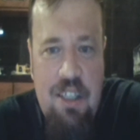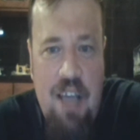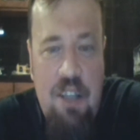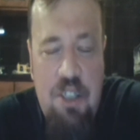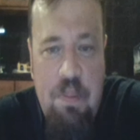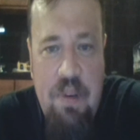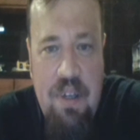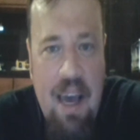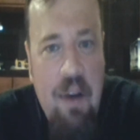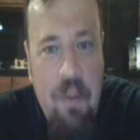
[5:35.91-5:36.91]
I'll just put it
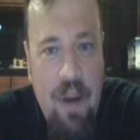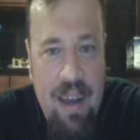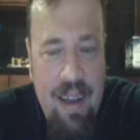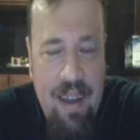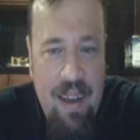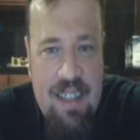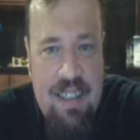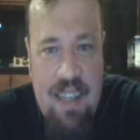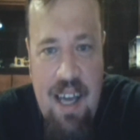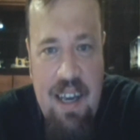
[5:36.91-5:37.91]
that way.
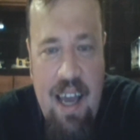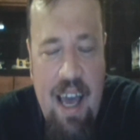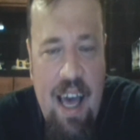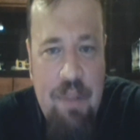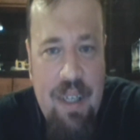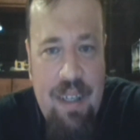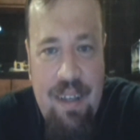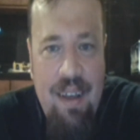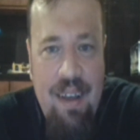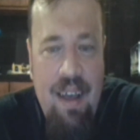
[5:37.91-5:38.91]
It's not going to happen.
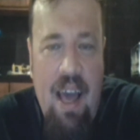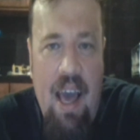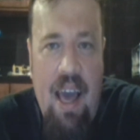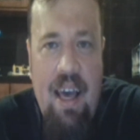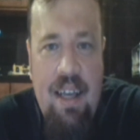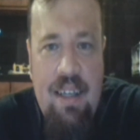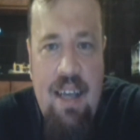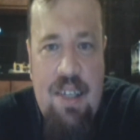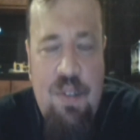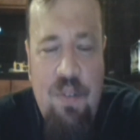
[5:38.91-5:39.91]
And
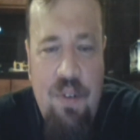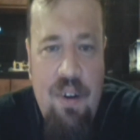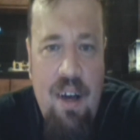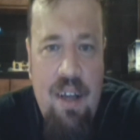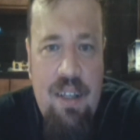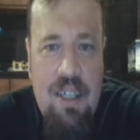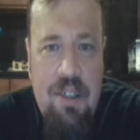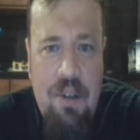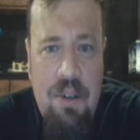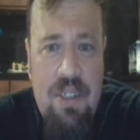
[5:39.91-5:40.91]
as for the
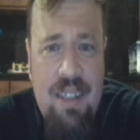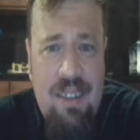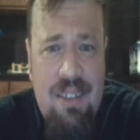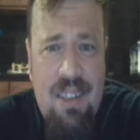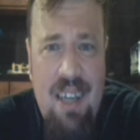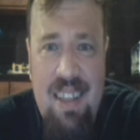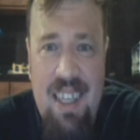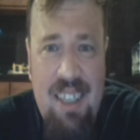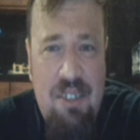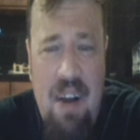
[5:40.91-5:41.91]
control signals, I
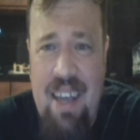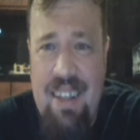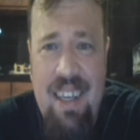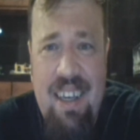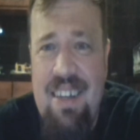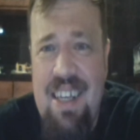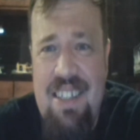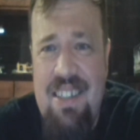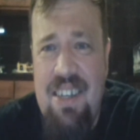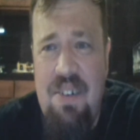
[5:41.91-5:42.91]
think Dragon Link and
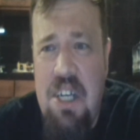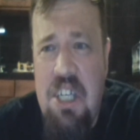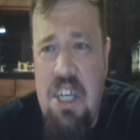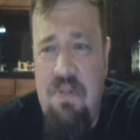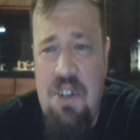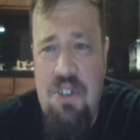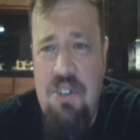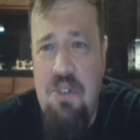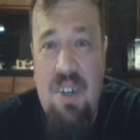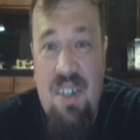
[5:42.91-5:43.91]
ECUHF are
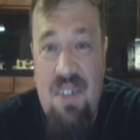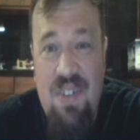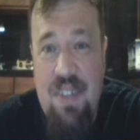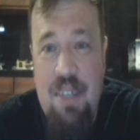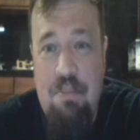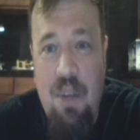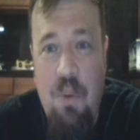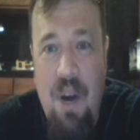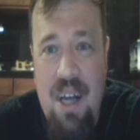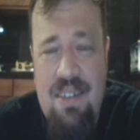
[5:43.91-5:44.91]
250
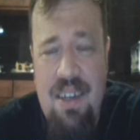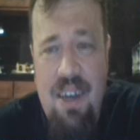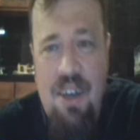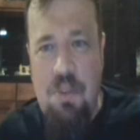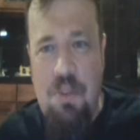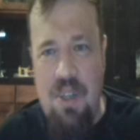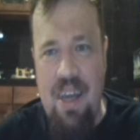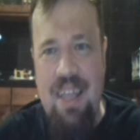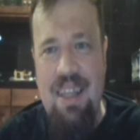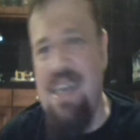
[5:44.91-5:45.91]
milliwatts. So we're
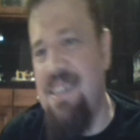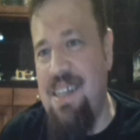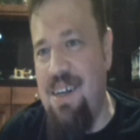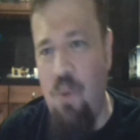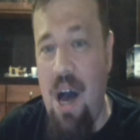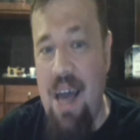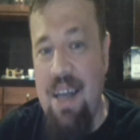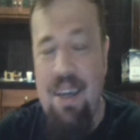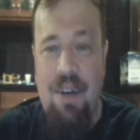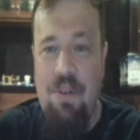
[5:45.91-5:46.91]
talking less than a watt.
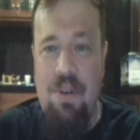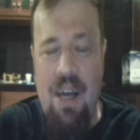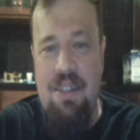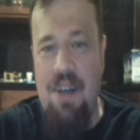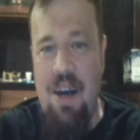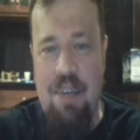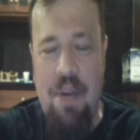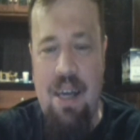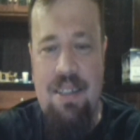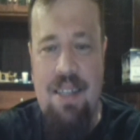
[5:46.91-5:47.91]
We're not talking
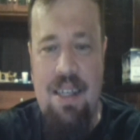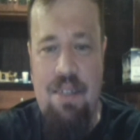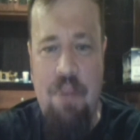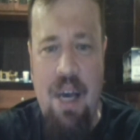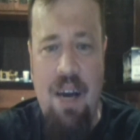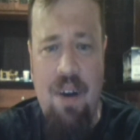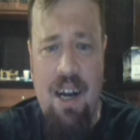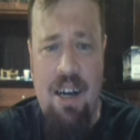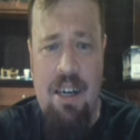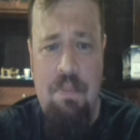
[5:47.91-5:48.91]
about excessive power
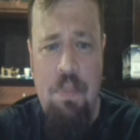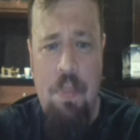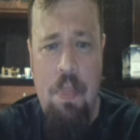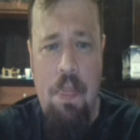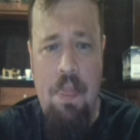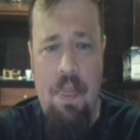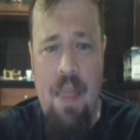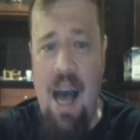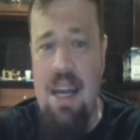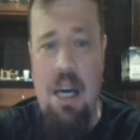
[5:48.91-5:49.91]
here.
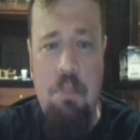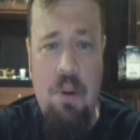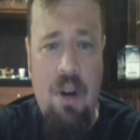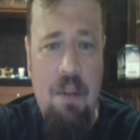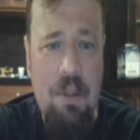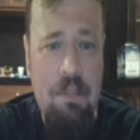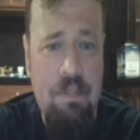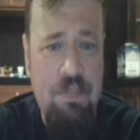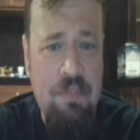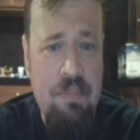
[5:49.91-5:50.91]
Not a problem.
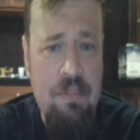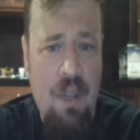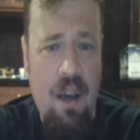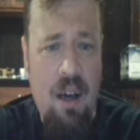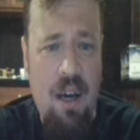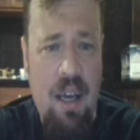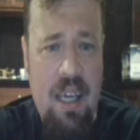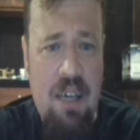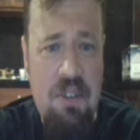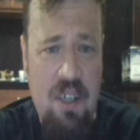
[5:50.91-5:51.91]
He
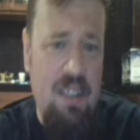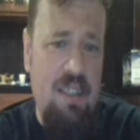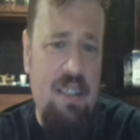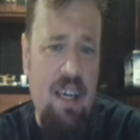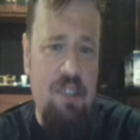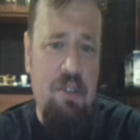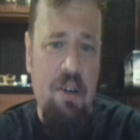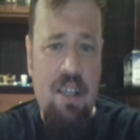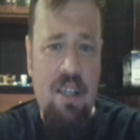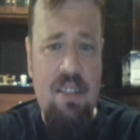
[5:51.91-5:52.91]
goes on to say, a
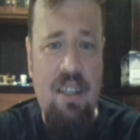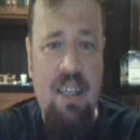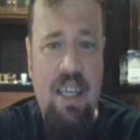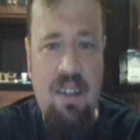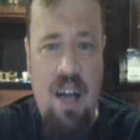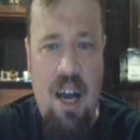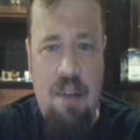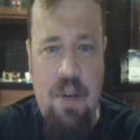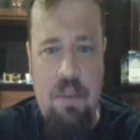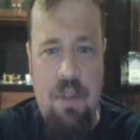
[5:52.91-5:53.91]
drone that is illegal
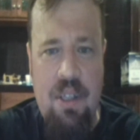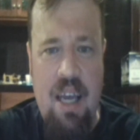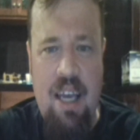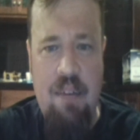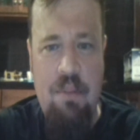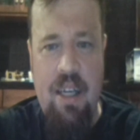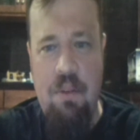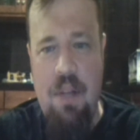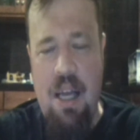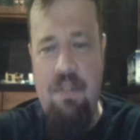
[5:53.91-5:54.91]
operating within a ham radio
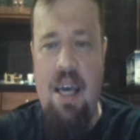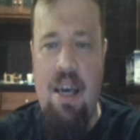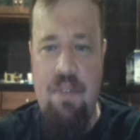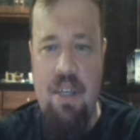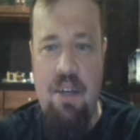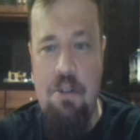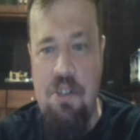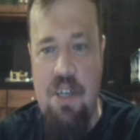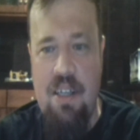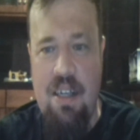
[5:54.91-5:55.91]
will have to have the
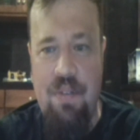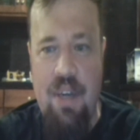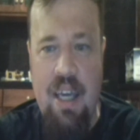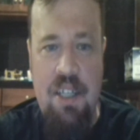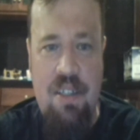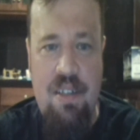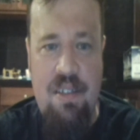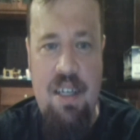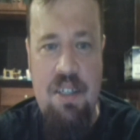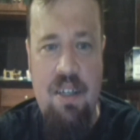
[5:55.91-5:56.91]
owner's identification and
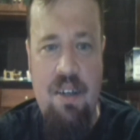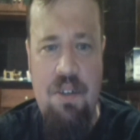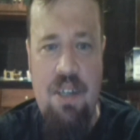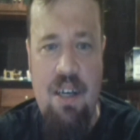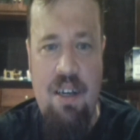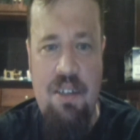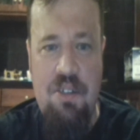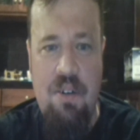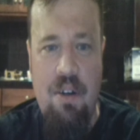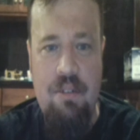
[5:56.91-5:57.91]
station call sign on the
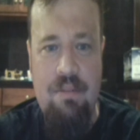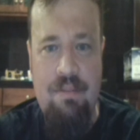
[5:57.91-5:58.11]
drone.